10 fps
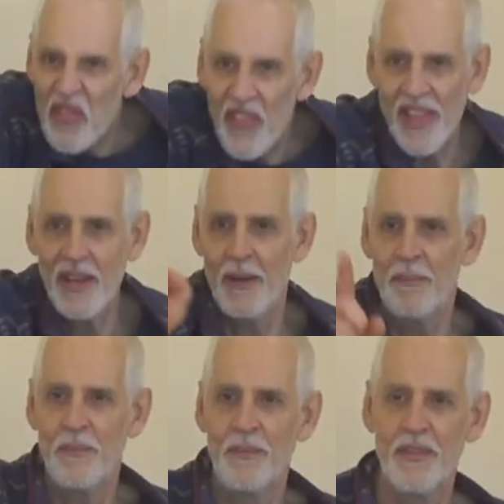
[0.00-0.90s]

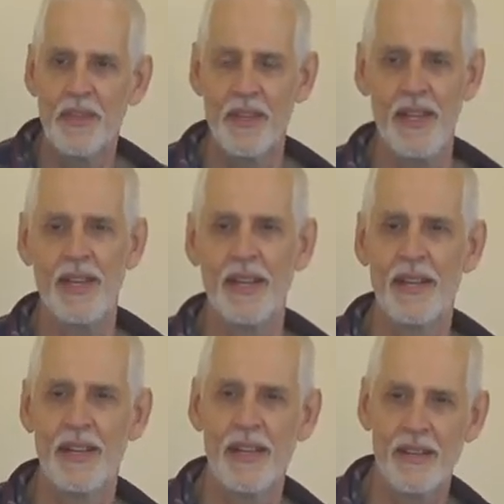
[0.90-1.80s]
Fishermen. Yeah.
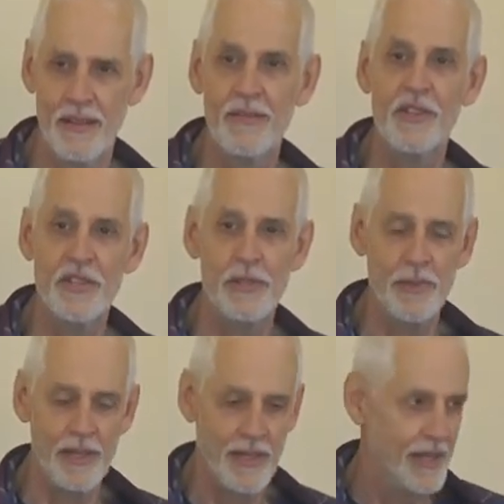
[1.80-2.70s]

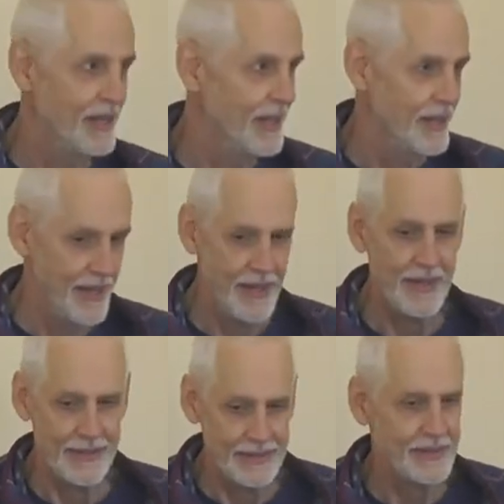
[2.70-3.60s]
Fishermen. Yeah,
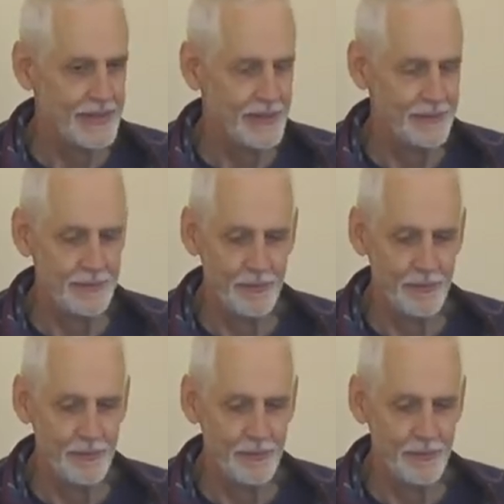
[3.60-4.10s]
that's them.